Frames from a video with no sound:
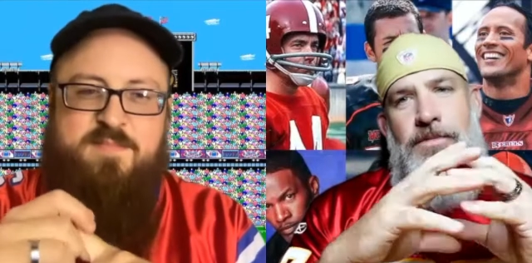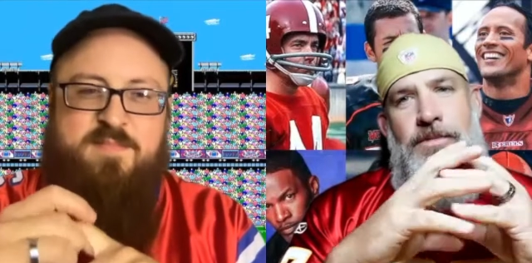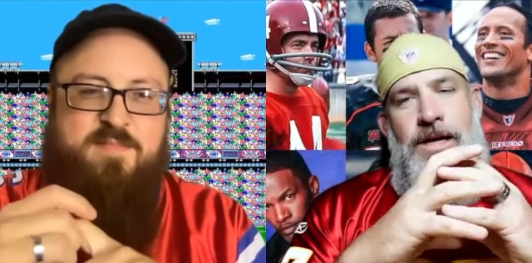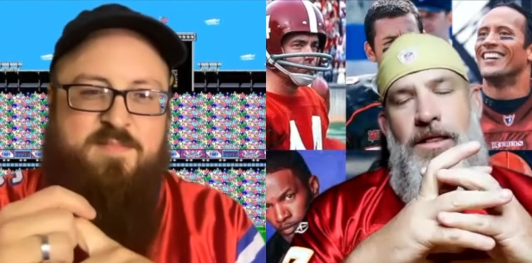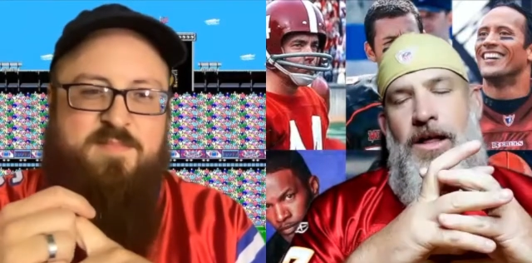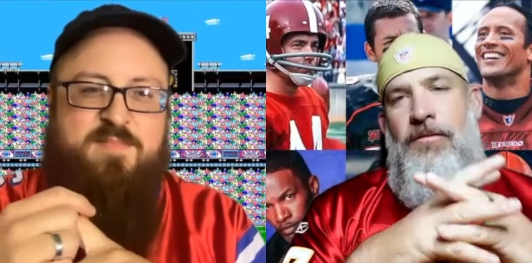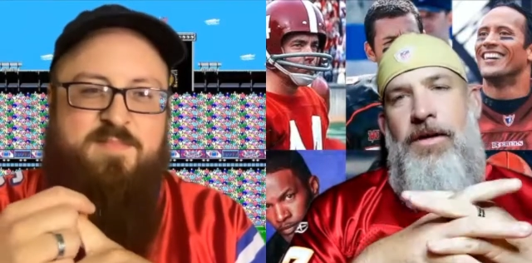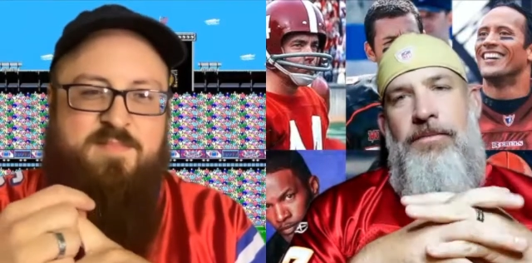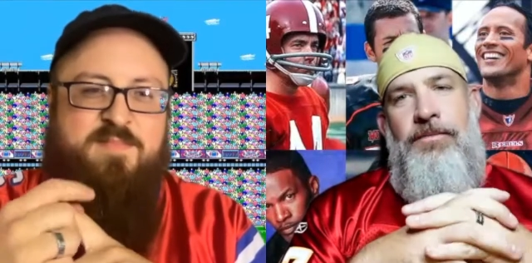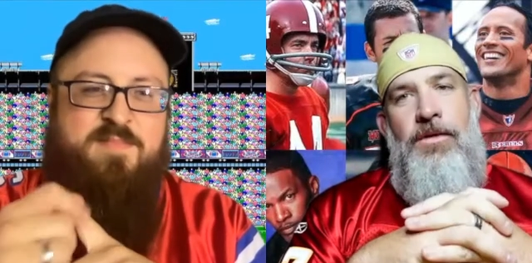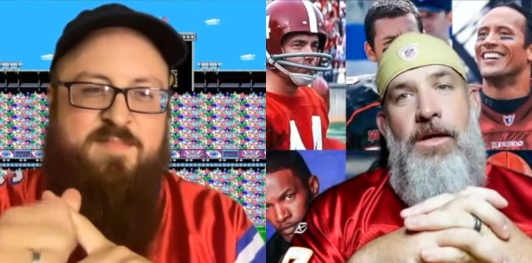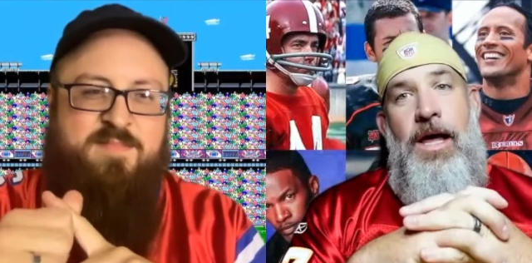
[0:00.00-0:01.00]
Speaker 1: love it.
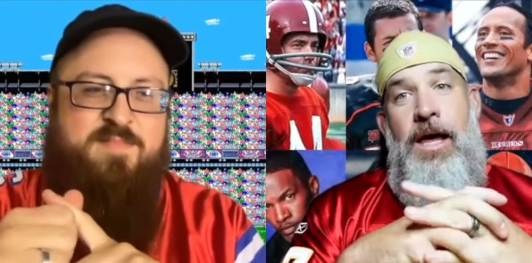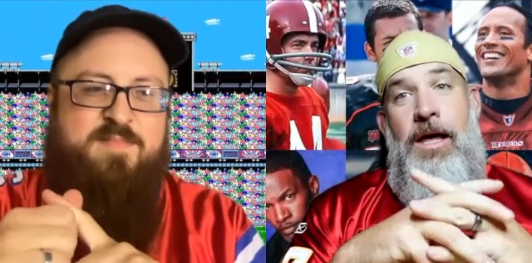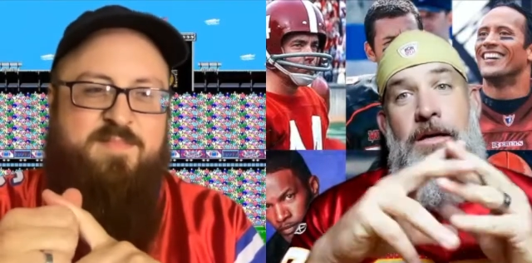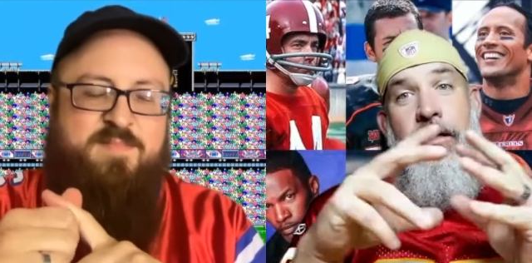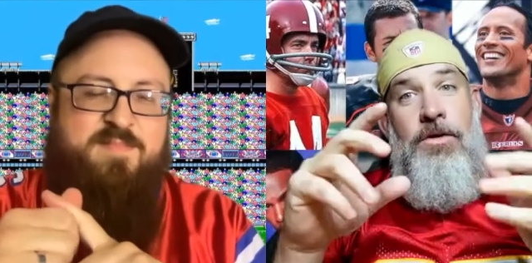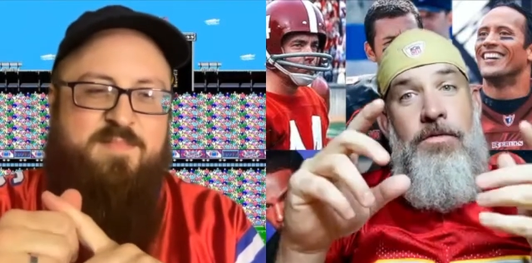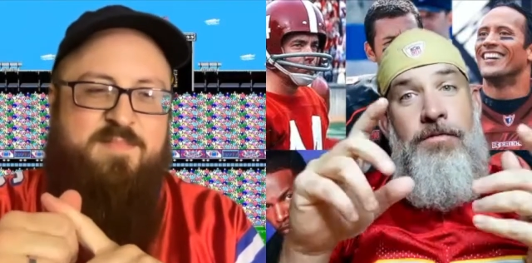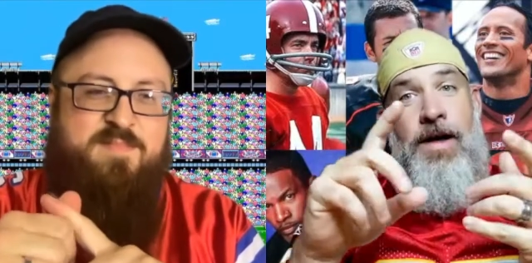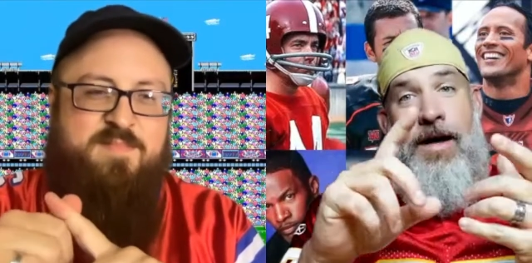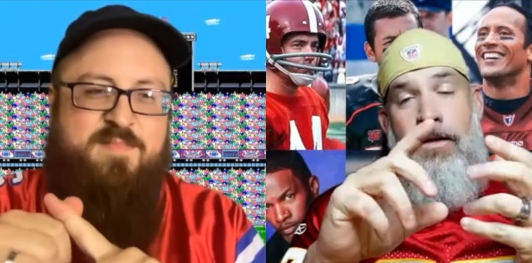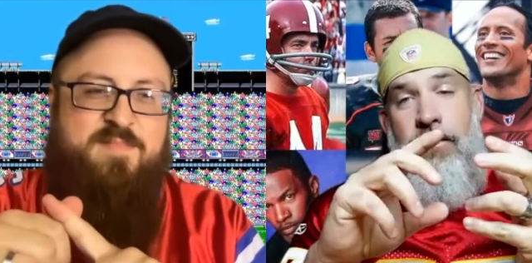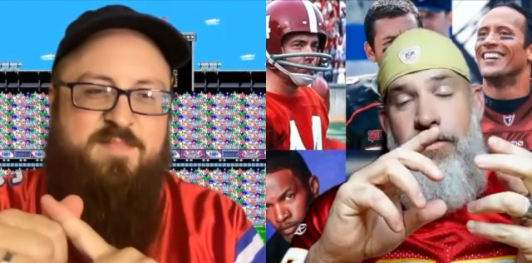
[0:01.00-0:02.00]
And you've got
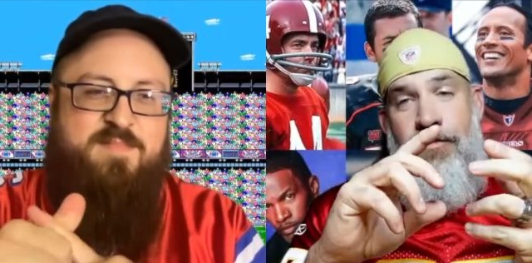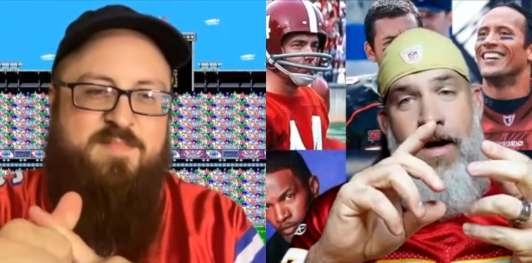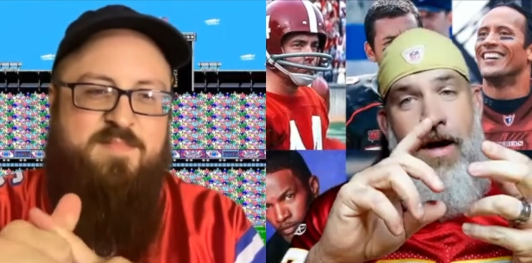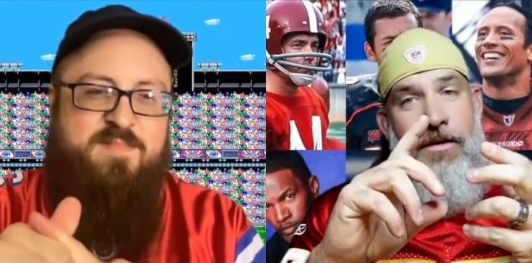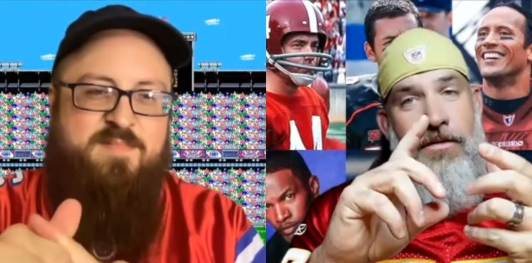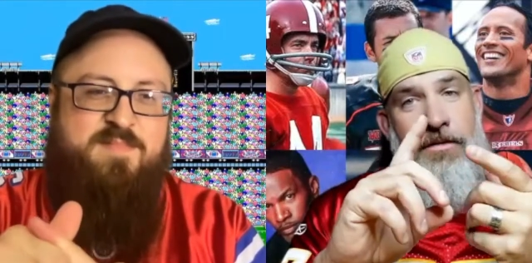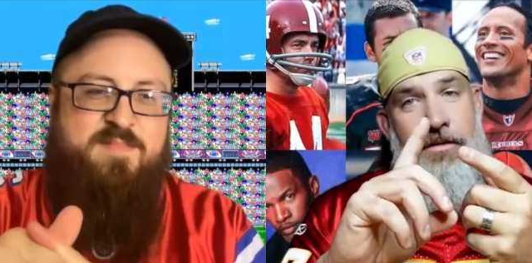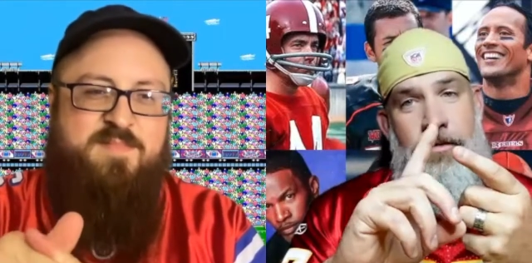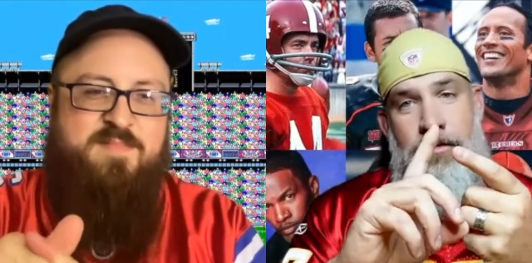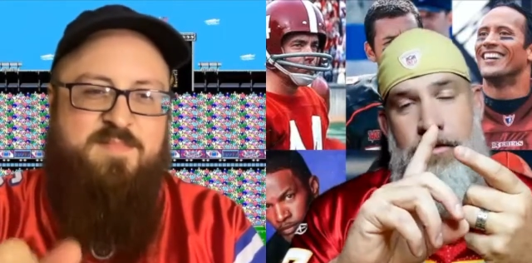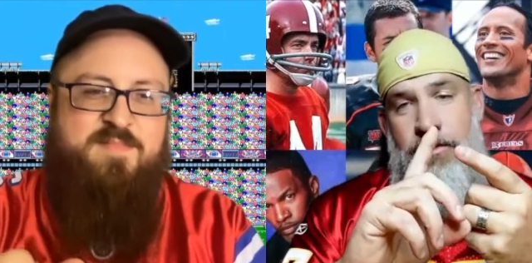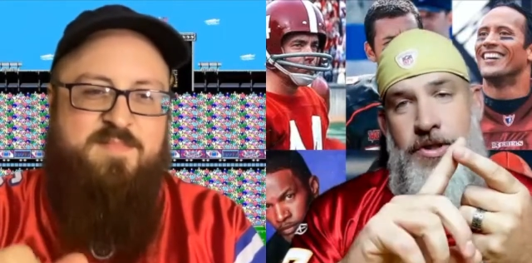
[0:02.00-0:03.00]
you've got
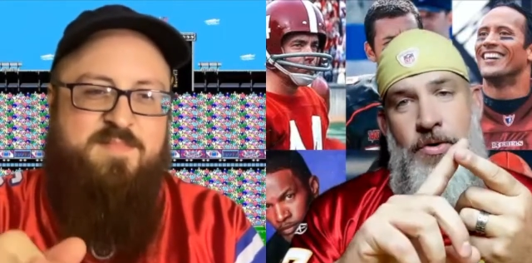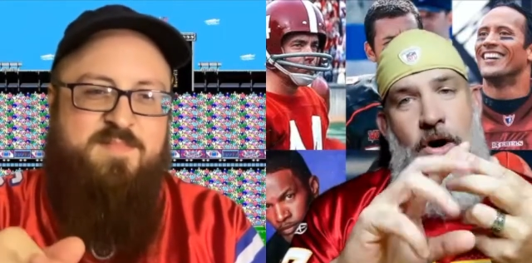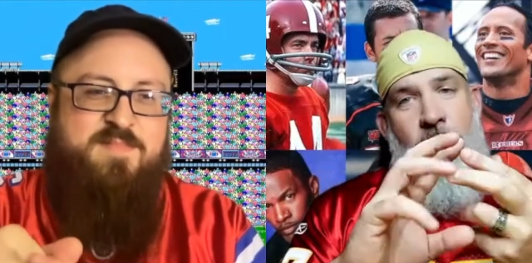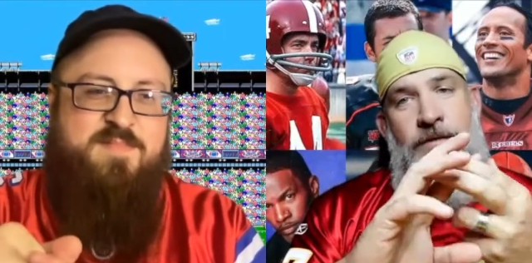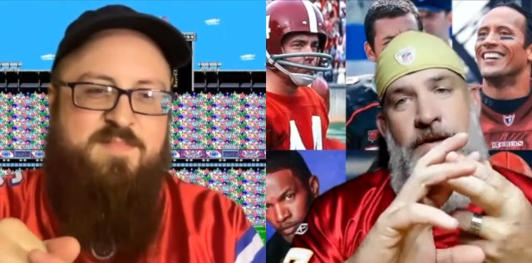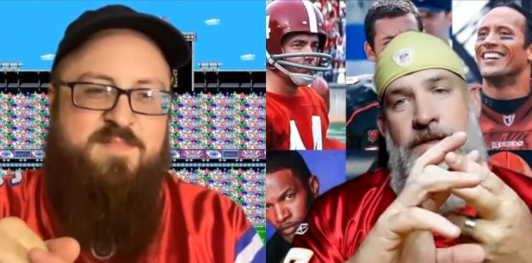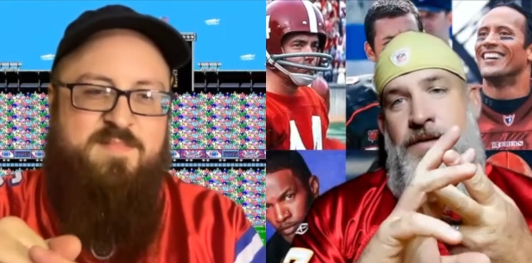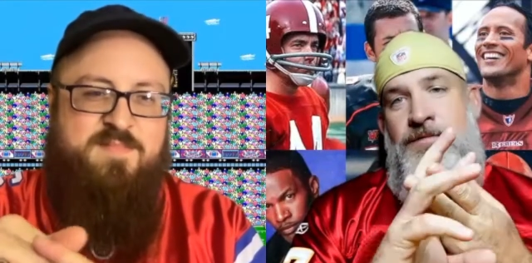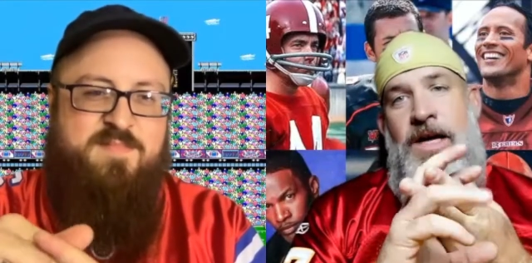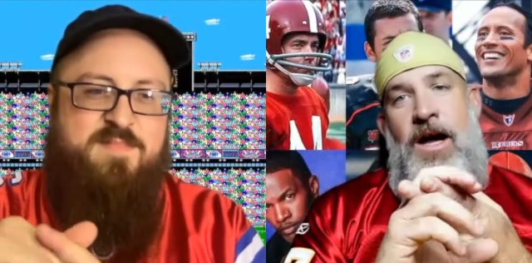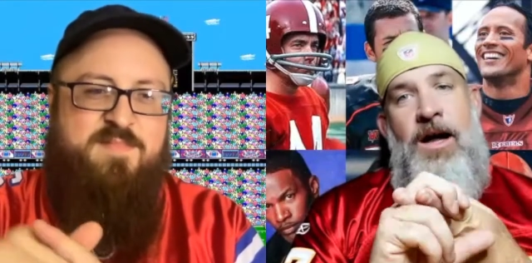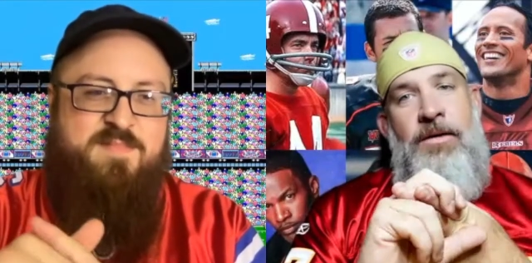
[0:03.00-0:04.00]
two offensive
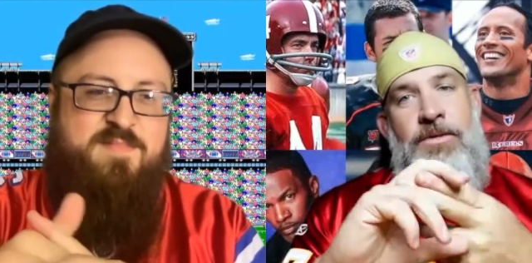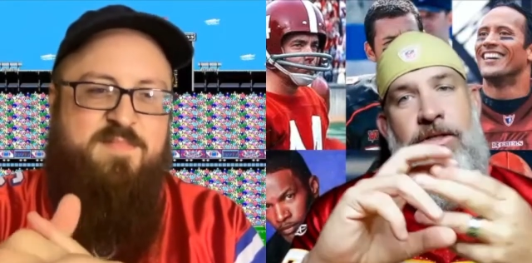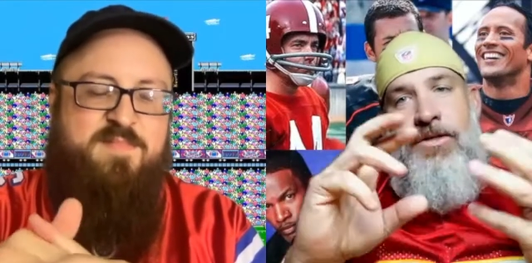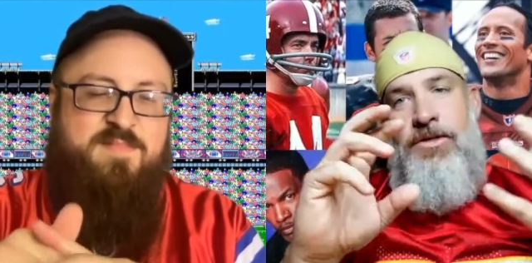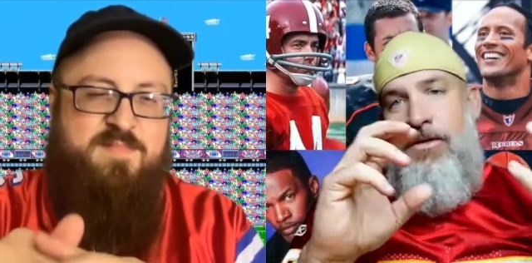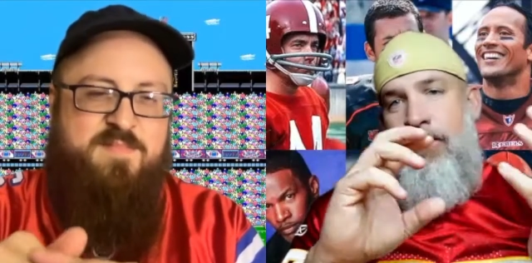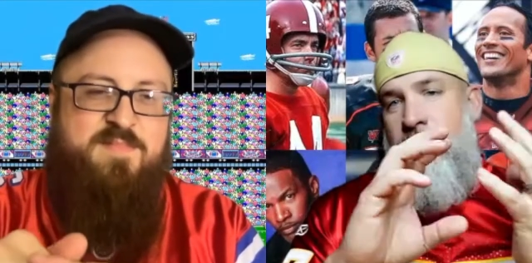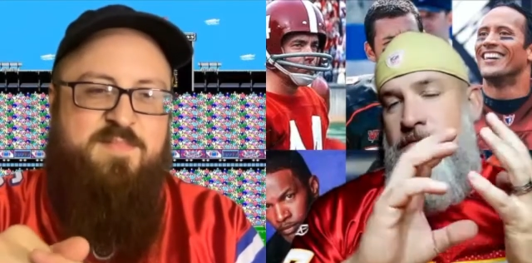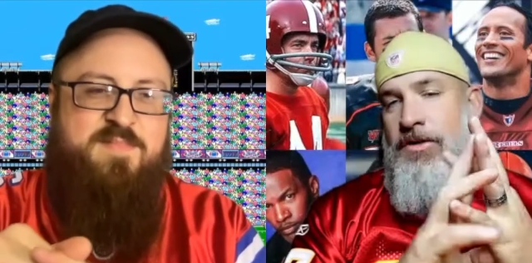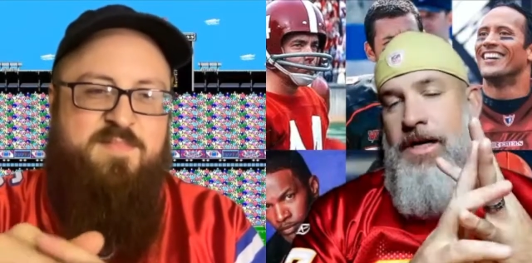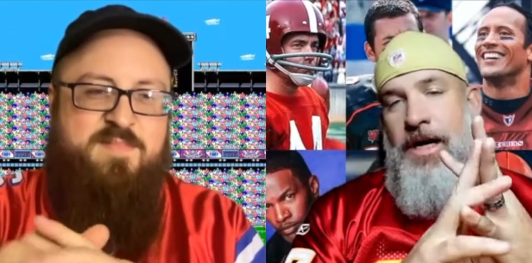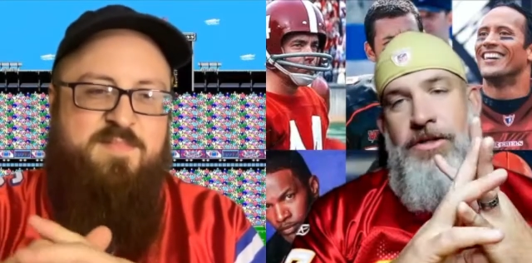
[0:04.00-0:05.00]
dimes you got
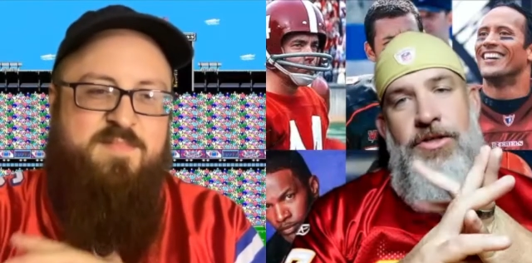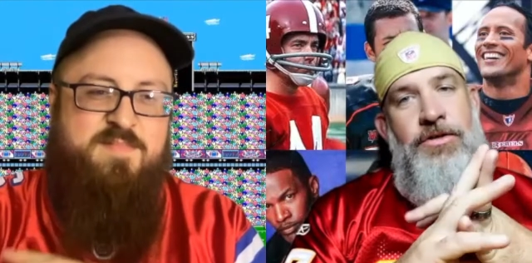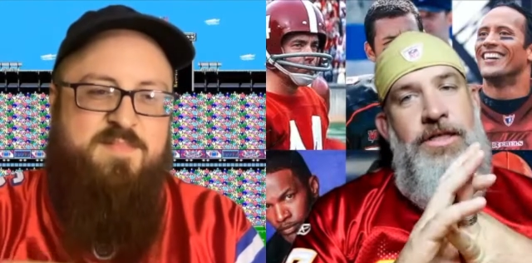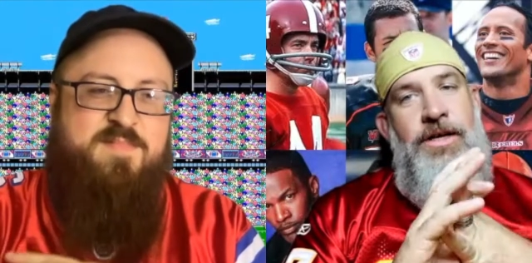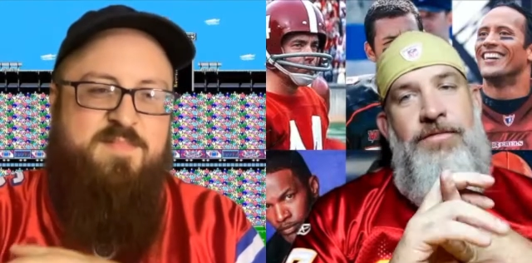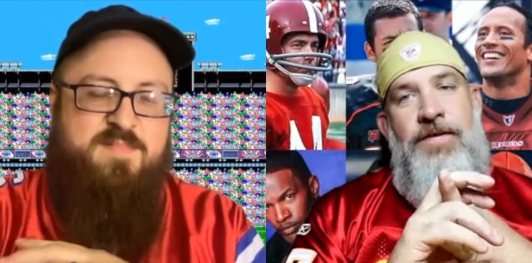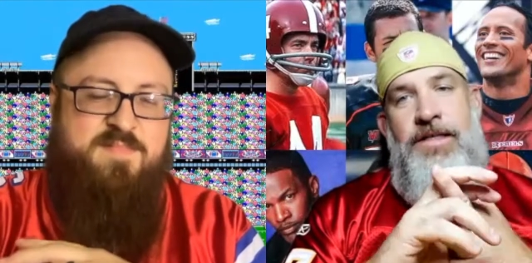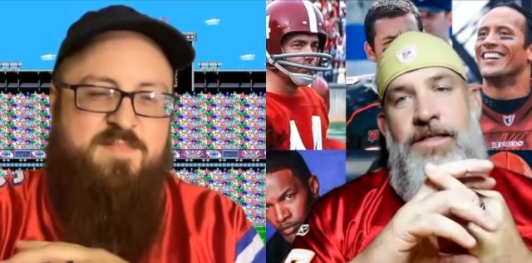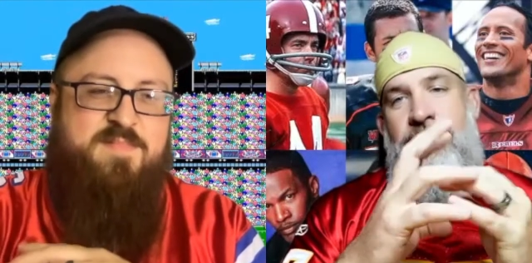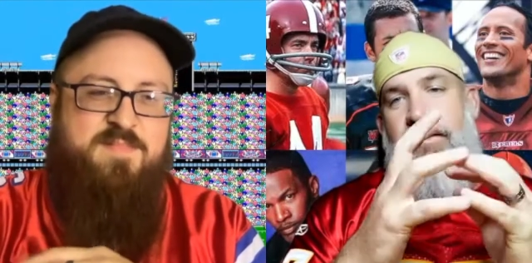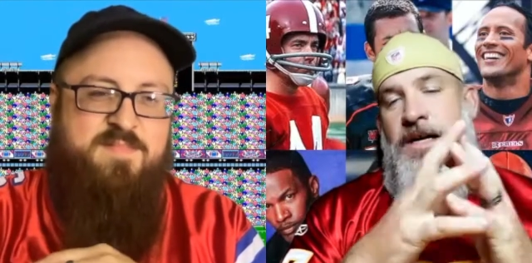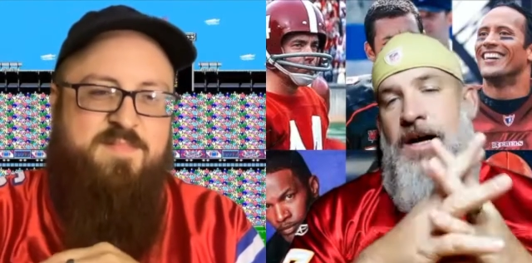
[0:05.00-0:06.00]
two defensive
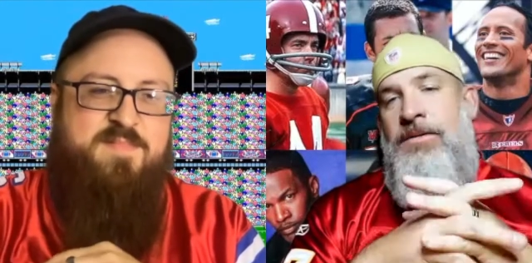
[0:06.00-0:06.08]
done.